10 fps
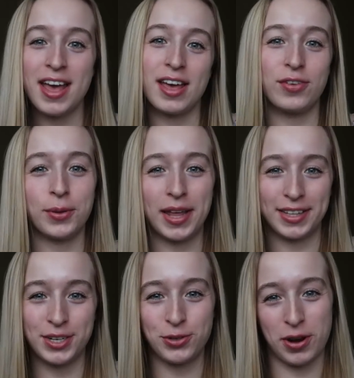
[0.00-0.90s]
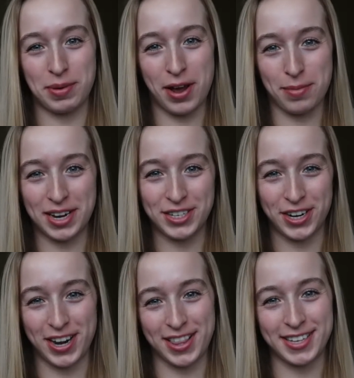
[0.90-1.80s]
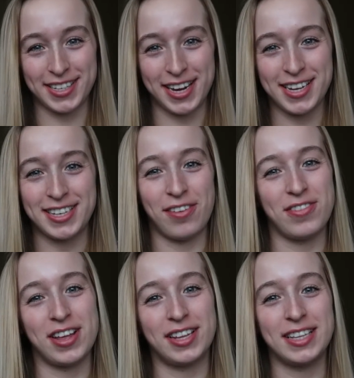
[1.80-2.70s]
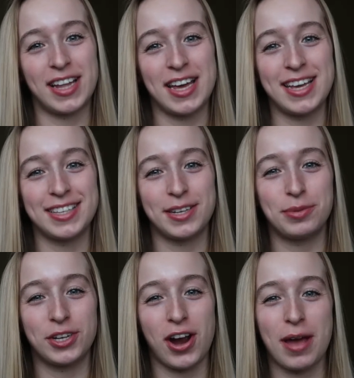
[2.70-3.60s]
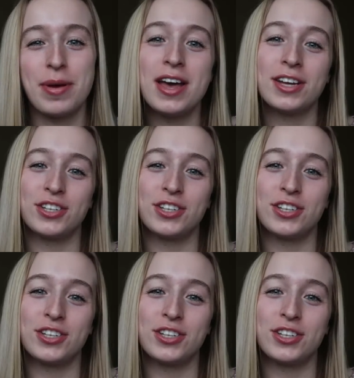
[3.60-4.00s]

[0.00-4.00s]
If you would like to join me on my journey in the city, definitely like and subscribe,